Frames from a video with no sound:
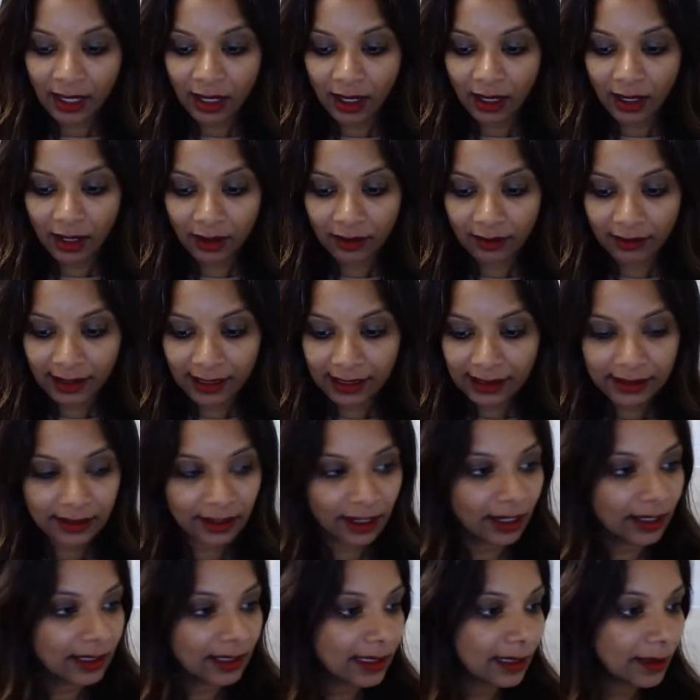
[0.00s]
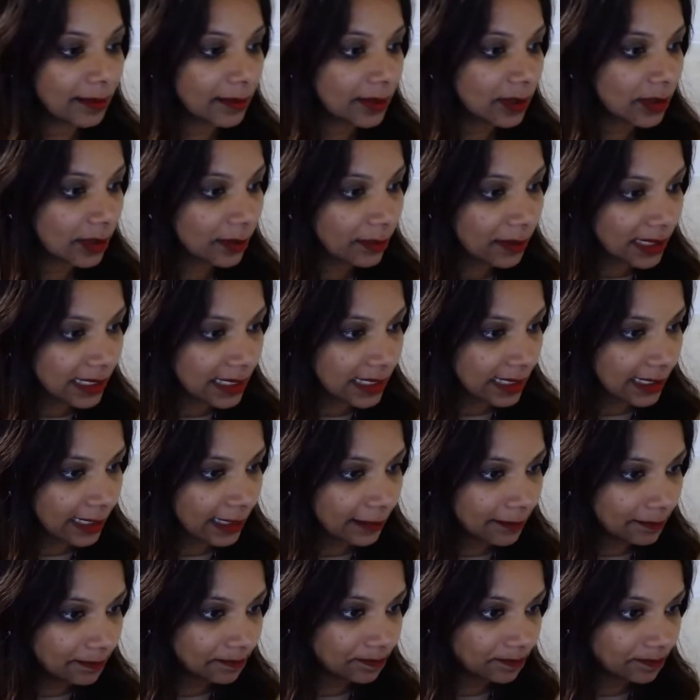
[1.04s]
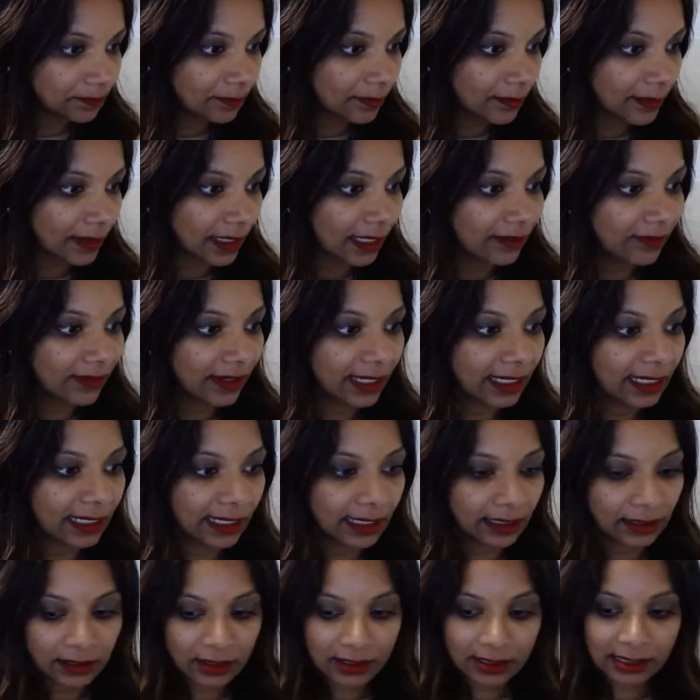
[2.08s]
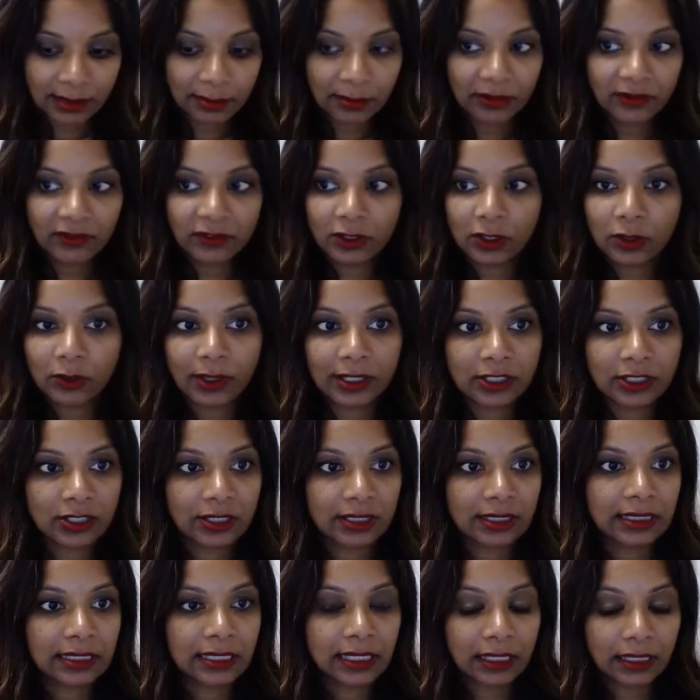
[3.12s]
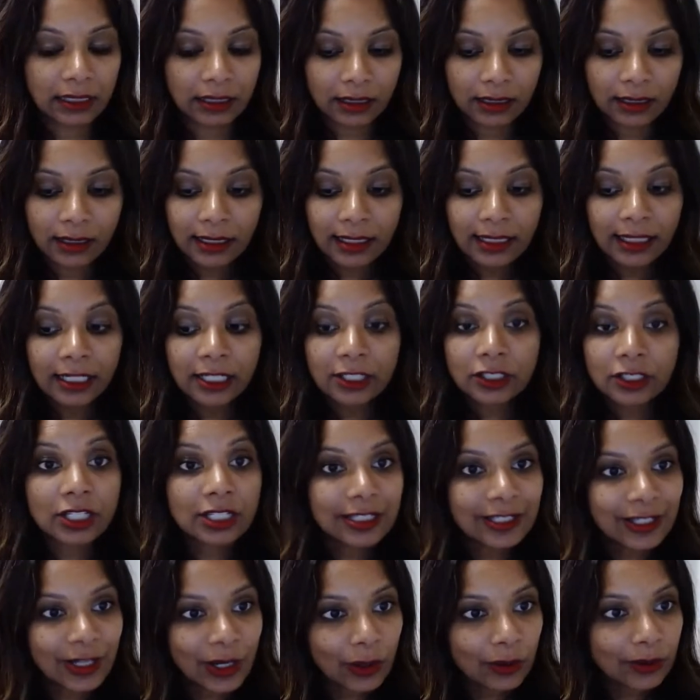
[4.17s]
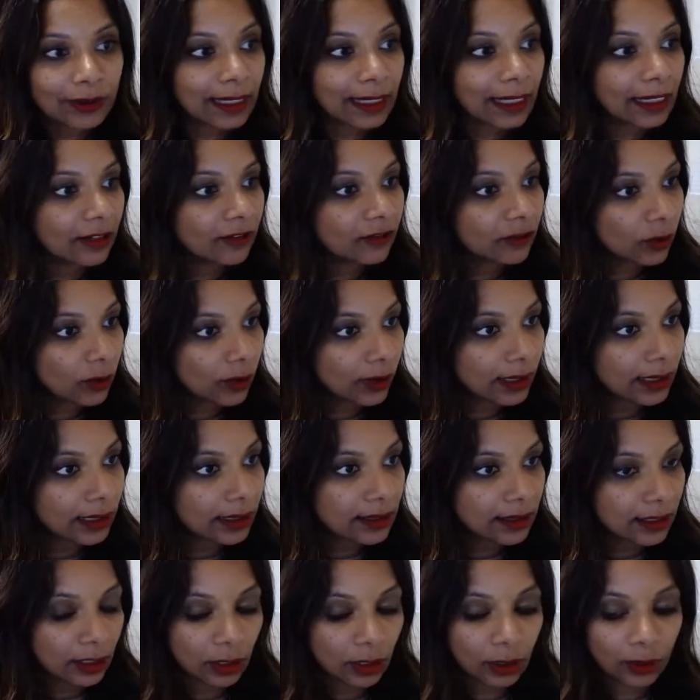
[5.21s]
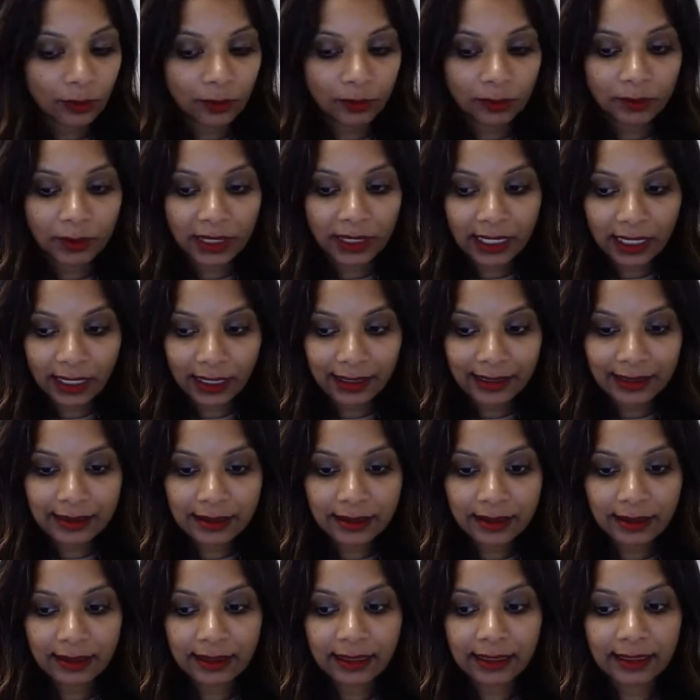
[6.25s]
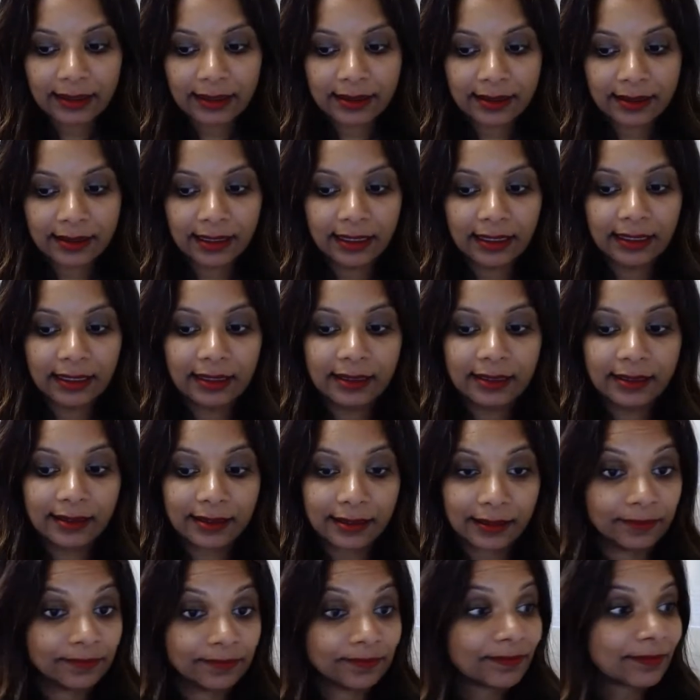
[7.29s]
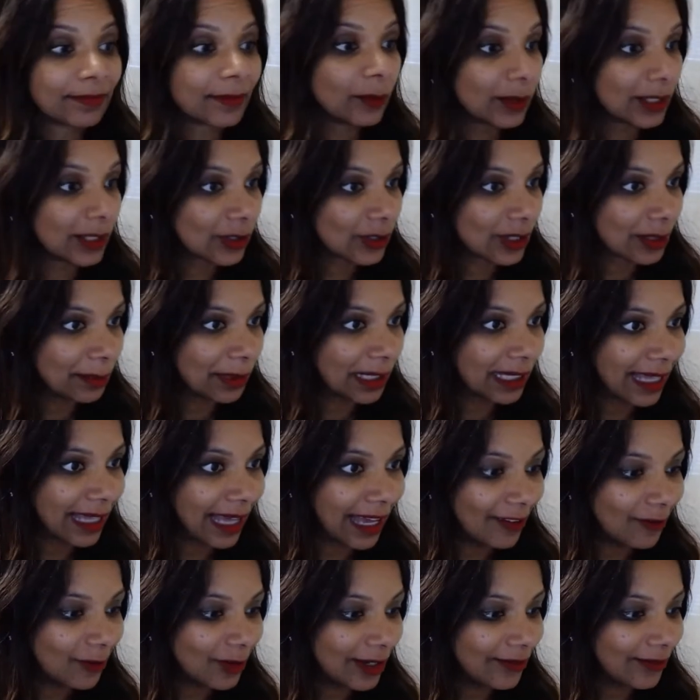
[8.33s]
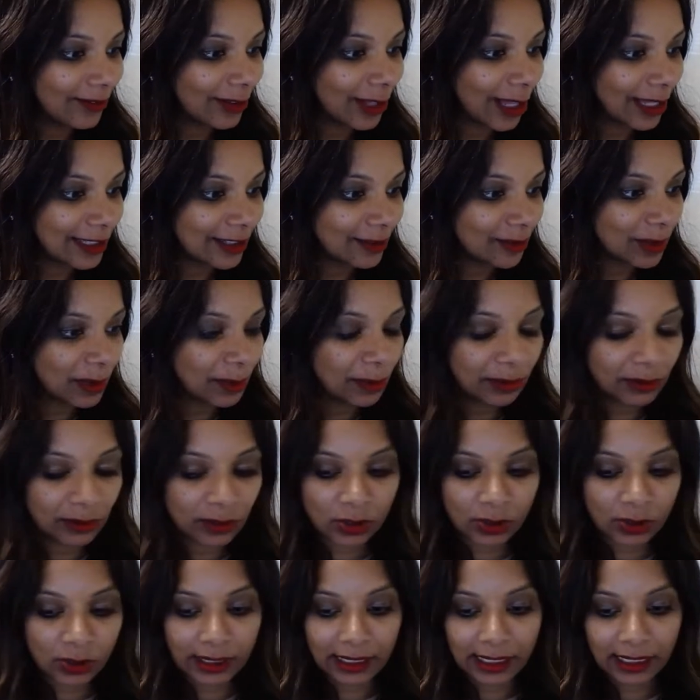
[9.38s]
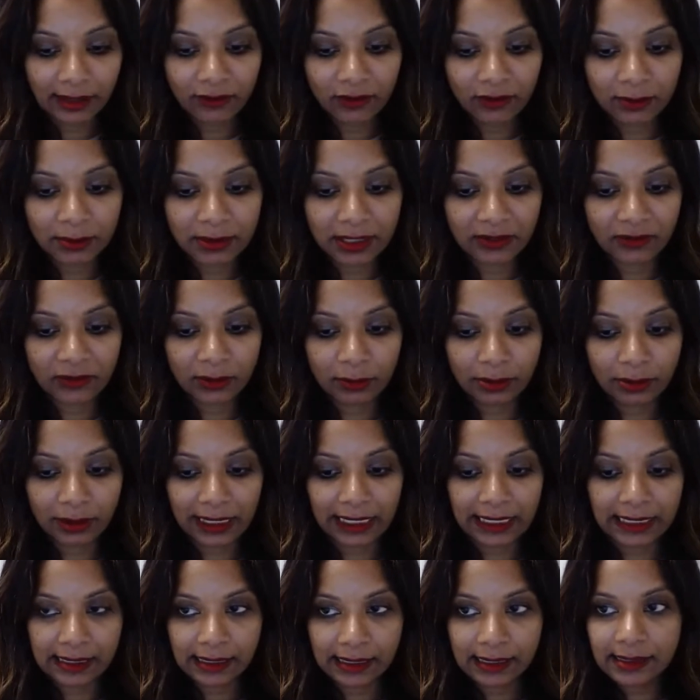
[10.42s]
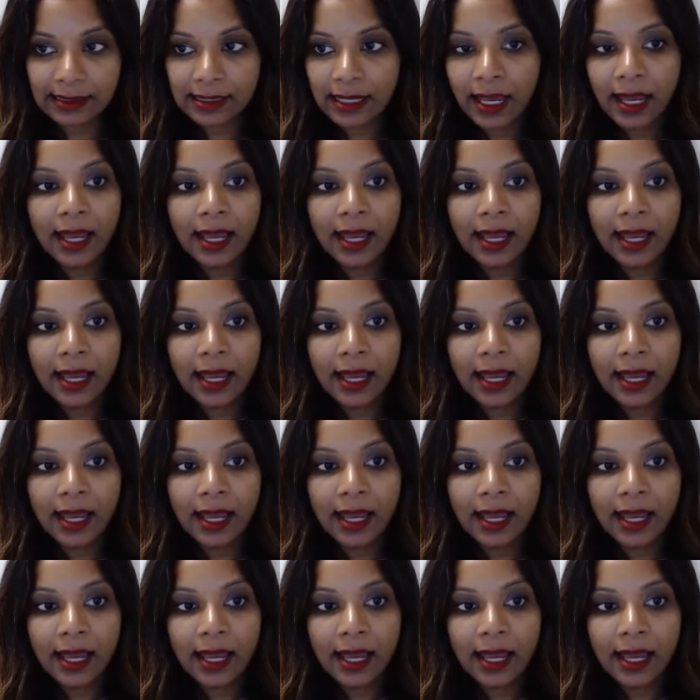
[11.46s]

All right, awesome. So let me see if I can answer some of your questions here. Just note that, of course, because we're streaming live, we have lots of people joining from different places.